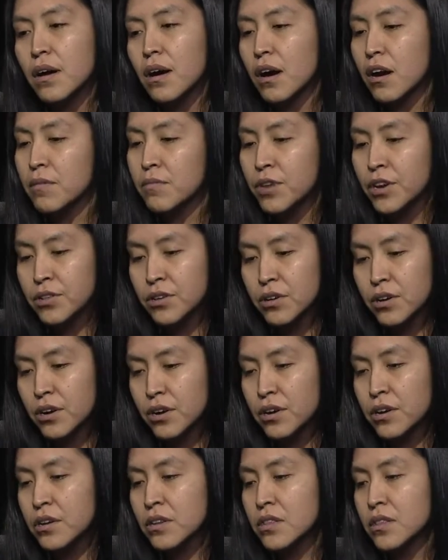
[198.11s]
our Mother
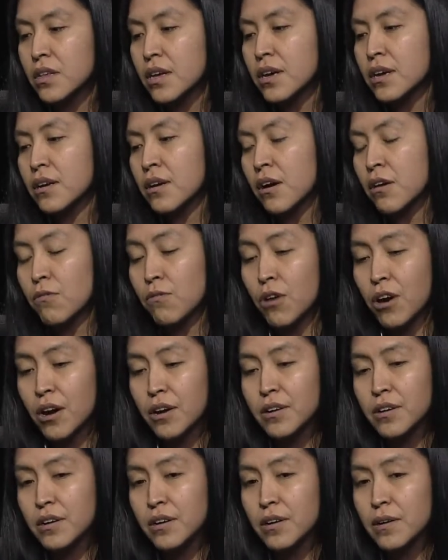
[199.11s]
Earth and our
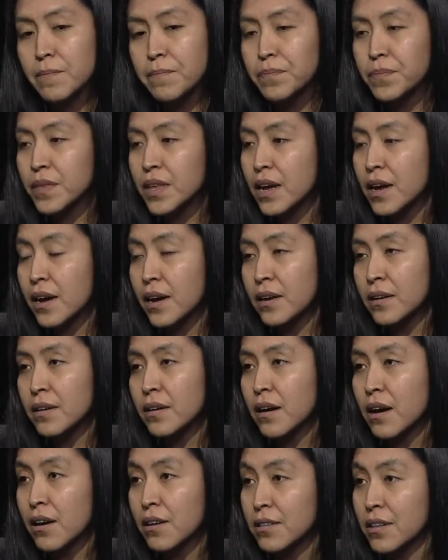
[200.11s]
water and
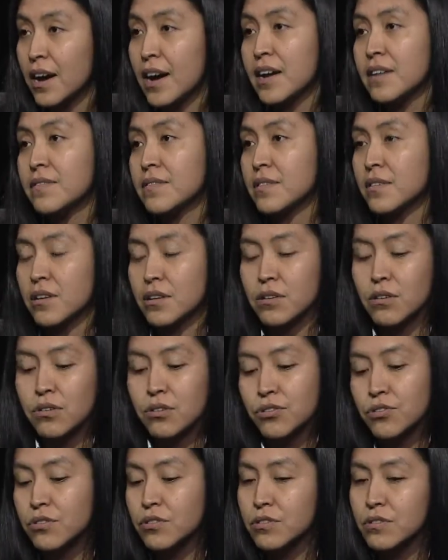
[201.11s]
our lives, our
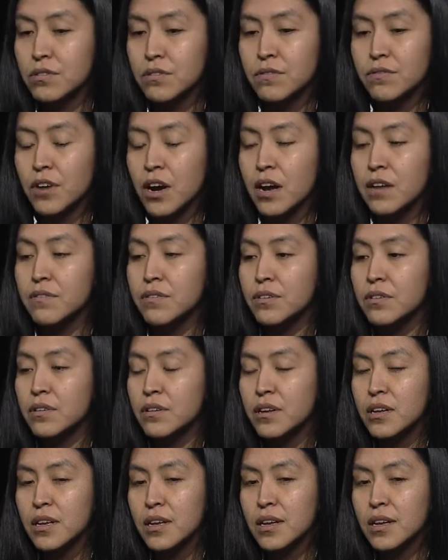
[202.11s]
cultural survival.